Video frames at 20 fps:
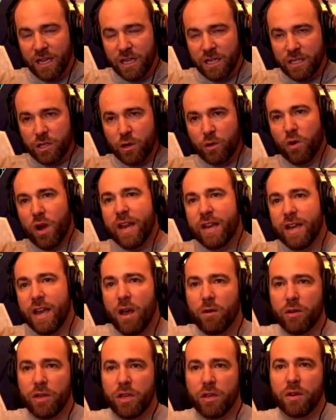So right
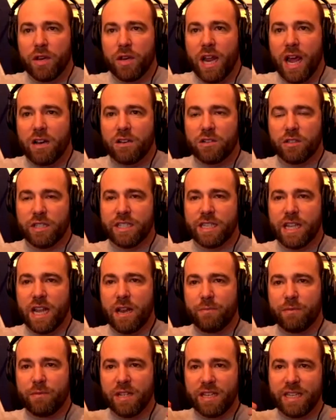now you can actually set
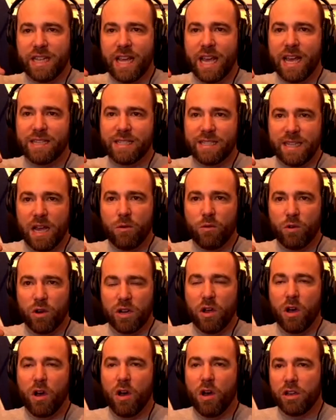up the test
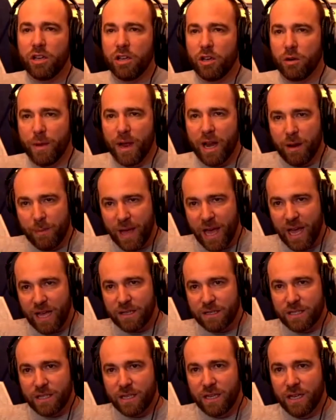network on your
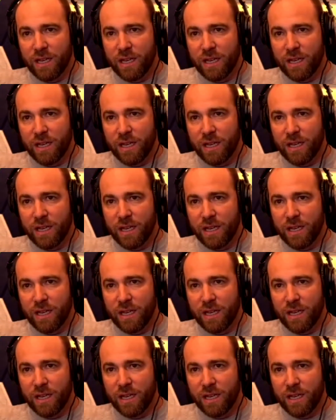MetaMask,